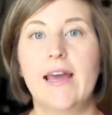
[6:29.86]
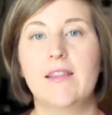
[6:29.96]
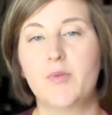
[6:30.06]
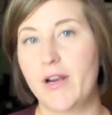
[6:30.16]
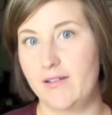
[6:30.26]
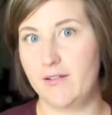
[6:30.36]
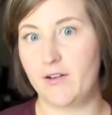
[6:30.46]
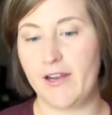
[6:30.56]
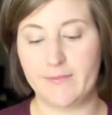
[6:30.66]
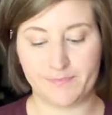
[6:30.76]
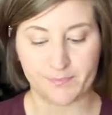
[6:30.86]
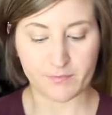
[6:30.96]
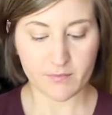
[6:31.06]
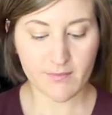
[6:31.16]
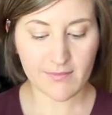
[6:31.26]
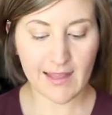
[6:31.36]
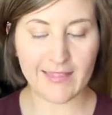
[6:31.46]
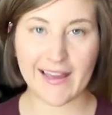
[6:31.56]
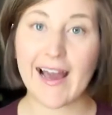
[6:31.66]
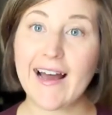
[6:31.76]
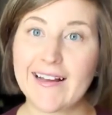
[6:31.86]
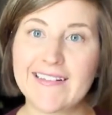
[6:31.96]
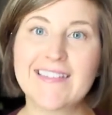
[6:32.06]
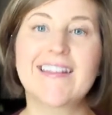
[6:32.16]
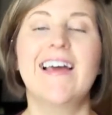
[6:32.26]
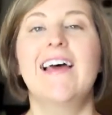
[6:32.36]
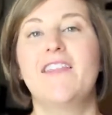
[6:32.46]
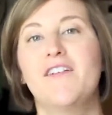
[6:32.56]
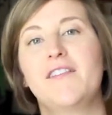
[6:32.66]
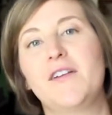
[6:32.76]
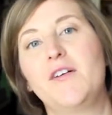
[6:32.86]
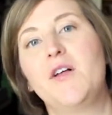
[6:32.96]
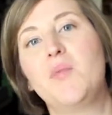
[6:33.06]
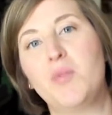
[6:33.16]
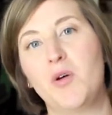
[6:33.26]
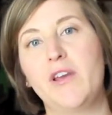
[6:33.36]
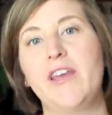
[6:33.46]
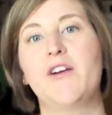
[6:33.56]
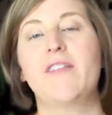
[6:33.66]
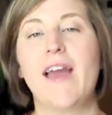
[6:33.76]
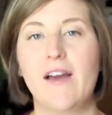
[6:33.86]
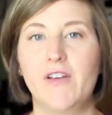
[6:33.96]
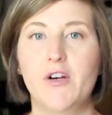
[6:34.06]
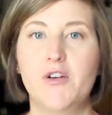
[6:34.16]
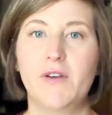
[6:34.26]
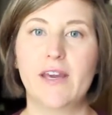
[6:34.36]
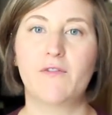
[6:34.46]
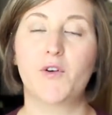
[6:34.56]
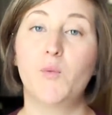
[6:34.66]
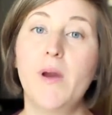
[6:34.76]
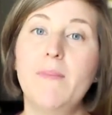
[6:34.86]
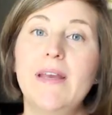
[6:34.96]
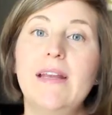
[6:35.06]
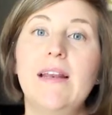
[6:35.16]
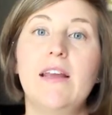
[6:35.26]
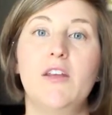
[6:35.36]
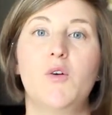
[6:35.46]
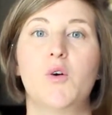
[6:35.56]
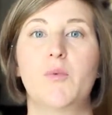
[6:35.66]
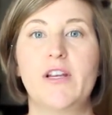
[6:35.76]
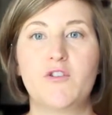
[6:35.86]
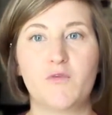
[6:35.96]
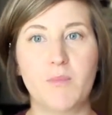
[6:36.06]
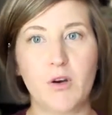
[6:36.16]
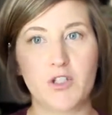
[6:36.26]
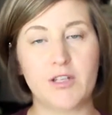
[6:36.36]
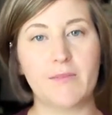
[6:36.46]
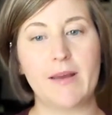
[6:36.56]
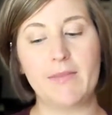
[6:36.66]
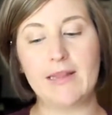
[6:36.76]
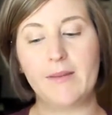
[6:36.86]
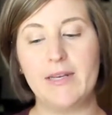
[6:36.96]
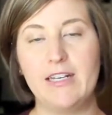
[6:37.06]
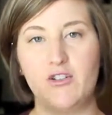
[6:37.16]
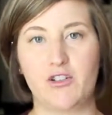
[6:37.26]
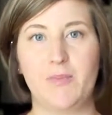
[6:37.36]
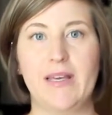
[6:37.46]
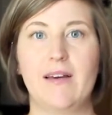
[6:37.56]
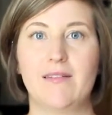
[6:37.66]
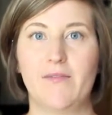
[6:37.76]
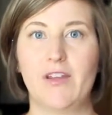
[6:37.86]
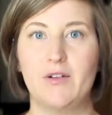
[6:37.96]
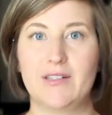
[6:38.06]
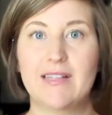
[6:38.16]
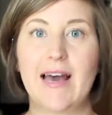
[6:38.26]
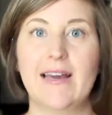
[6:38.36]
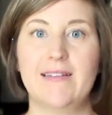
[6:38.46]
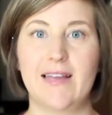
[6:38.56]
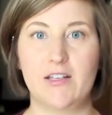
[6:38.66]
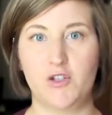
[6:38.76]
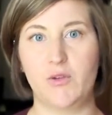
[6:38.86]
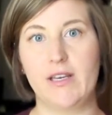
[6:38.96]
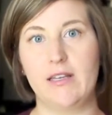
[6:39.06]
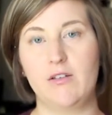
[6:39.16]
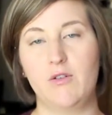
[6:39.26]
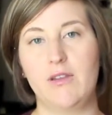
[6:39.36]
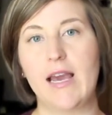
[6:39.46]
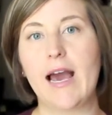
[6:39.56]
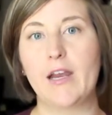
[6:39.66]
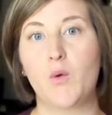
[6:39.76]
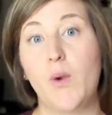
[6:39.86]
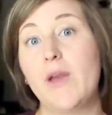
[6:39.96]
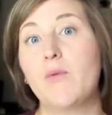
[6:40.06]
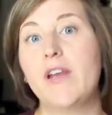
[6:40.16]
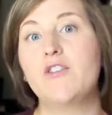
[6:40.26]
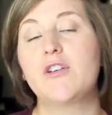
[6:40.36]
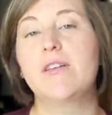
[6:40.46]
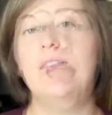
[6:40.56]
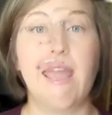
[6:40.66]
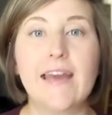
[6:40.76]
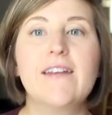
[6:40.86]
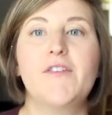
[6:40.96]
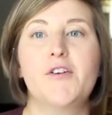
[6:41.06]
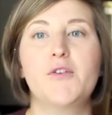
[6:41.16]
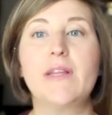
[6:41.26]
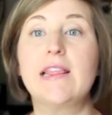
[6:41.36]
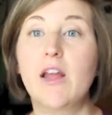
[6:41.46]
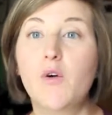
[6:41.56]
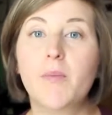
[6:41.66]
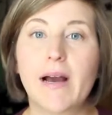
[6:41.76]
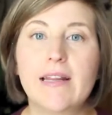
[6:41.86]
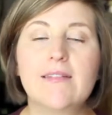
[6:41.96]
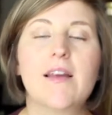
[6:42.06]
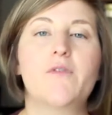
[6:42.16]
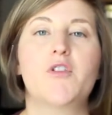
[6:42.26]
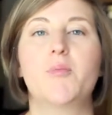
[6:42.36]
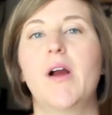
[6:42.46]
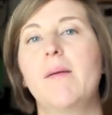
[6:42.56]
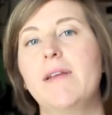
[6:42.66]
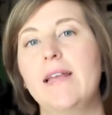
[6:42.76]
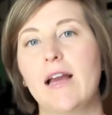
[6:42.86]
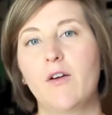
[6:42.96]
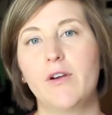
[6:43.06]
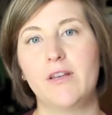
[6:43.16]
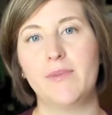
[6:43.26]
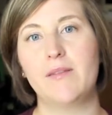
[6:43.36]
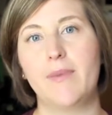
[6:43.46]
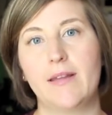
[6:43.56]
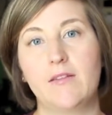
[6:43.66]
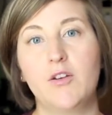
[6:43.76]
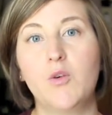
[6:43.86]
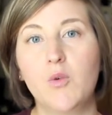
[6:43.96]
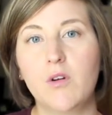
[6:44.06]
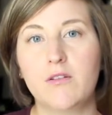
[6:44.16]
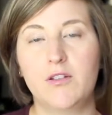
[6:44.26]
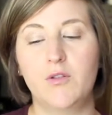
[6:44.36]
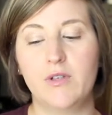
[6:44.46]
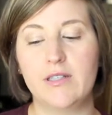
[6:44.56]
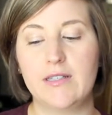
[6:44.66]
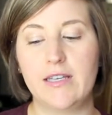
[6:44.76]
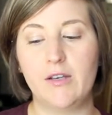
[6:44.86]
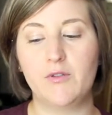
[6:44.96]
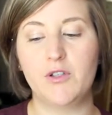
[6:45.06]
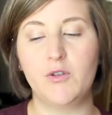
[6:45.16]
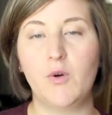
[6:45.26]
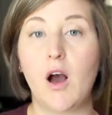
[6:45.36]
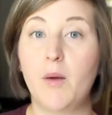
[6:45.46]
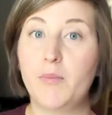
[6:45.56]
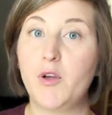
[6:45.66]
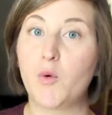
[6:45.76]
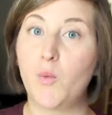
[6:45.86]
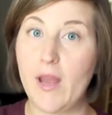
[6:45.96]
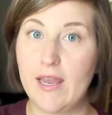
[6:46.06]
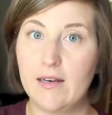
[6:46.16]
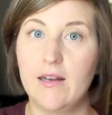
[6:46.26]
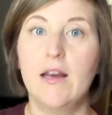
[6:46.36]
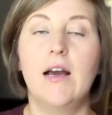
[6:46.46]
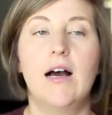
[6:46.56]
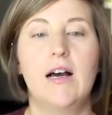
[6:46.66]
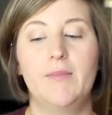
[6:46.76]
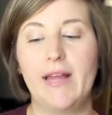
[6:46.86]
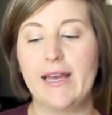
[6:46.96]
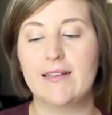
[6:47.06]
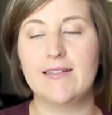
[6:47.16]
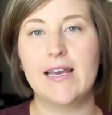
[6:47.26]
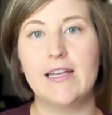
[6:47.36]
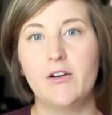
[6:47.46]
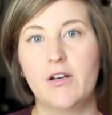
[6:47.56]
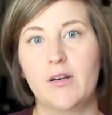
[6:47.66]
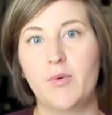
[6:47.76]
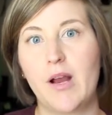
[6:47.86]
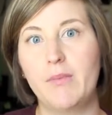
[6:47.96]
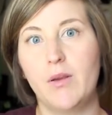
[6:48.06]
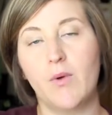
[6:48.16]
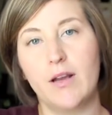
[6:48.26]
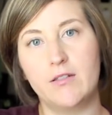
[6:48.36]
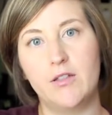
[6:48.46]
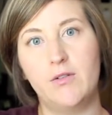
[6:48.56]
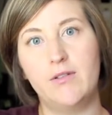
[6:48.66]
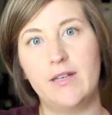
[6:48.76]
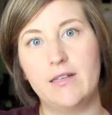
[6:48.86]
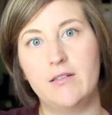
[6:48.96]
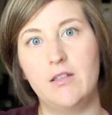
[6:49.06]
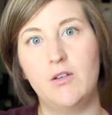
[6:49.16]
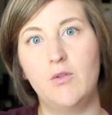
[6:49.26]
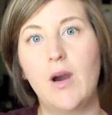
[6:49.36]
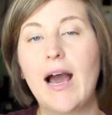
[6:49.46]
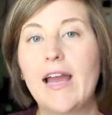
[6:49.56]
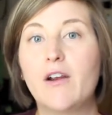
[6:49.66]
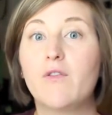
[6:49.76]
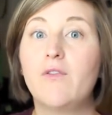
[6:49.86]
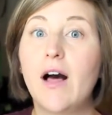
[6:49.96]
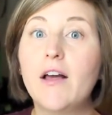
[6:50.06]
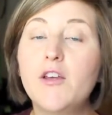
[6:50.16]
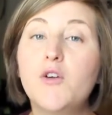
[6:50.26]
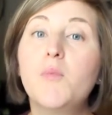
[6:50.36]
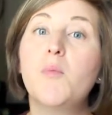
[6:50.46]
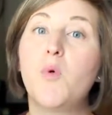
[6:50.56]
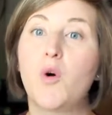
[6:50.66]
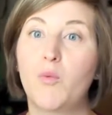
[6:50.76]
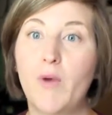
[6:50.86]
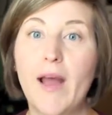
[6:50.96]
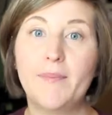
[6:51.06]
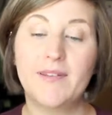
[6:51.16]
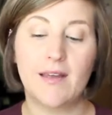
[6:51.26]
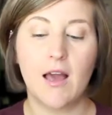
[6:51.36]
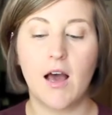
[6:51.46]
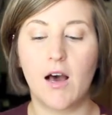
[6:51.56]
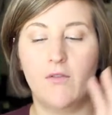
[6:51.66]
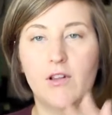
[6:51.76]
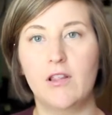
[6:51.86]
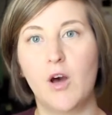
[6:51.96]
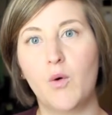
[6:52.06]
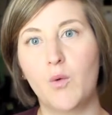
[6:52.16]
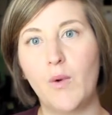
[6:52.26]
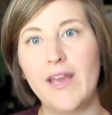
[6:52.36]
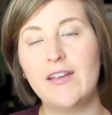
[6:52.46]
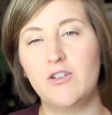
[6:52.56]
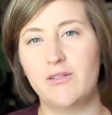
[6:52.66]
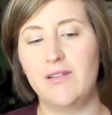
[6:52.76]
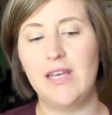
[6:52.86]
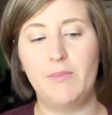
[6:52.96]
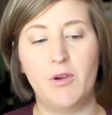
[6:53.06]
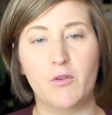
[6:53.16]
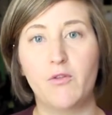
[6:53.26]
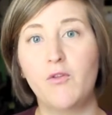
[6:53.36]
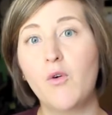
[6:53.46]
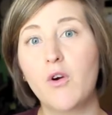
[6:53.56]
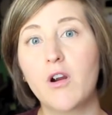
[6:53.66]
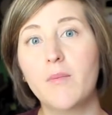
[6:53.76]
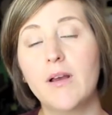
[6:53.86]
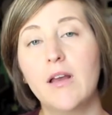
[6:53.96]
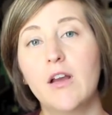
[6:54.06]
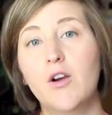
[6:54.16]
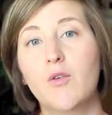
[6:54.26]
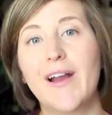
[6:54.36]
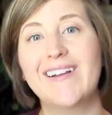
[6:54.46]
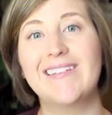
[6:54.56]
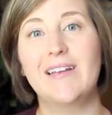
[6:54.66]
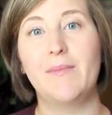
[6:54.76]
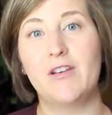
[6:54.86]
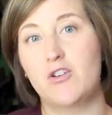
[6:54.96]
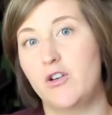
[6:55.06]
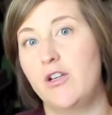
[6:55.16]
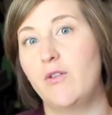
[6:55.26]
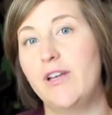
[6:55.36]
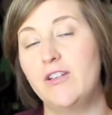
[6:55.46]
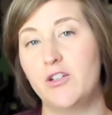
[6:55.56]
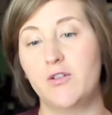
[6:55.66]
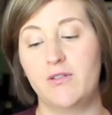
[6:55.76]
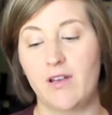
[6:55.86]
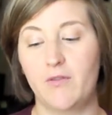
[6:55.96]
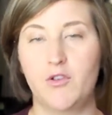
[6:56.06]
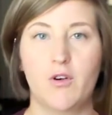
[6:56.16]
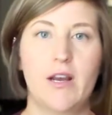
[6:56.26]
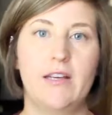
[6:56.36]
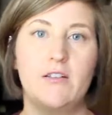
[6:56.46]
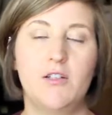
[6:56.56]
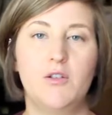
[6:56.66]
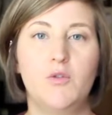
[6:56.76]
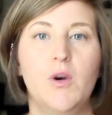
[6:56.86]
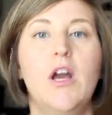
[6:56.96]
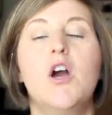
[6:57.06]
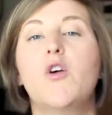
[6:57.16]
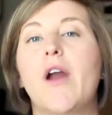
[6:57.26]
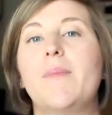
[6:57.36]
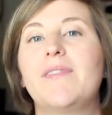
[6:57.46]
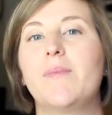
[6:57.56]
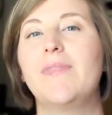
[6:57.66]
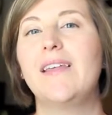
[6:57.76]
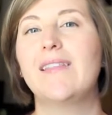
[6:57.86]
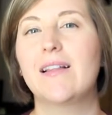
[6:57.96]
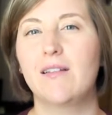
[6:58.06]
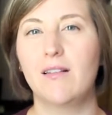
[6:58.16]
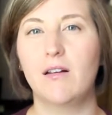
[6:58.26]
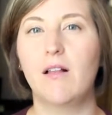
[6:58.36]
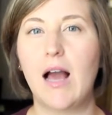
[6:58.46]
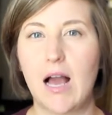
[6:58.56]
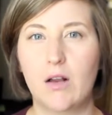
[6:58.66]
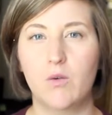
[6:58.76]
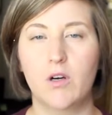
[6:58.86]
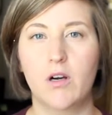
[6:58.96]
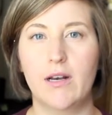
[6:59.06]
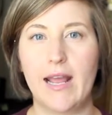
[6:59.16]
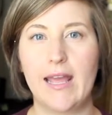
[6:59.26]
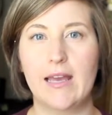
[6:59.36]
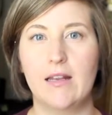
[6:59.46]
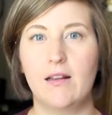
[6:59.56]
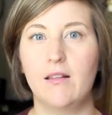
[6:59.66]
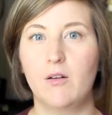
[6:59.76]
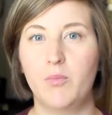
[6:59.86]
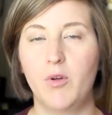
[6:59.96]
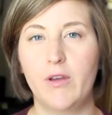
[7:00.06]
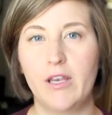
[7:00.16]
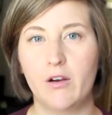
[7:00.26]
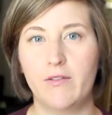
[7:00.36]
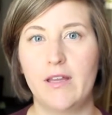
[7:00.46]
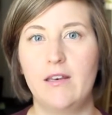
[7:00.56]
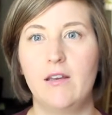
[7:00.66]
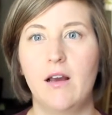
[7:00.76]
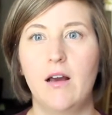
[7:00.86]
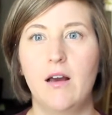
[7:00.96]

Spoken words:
and the price is great. The cons, they're a little bulkier the heavier you get for women. Your range of motion might be limited just because of their size as you get into the higher weight ranges. And if you're doing lower body stuff, they're probably not going to be the best tool to continue to up your weight. Like I said, you're going to probably want to stick to higher volume, more reps of a lower weight just to keep your form correct and make sure you don't injure yourself trying to grab something that's a little awkward and a little bulkier than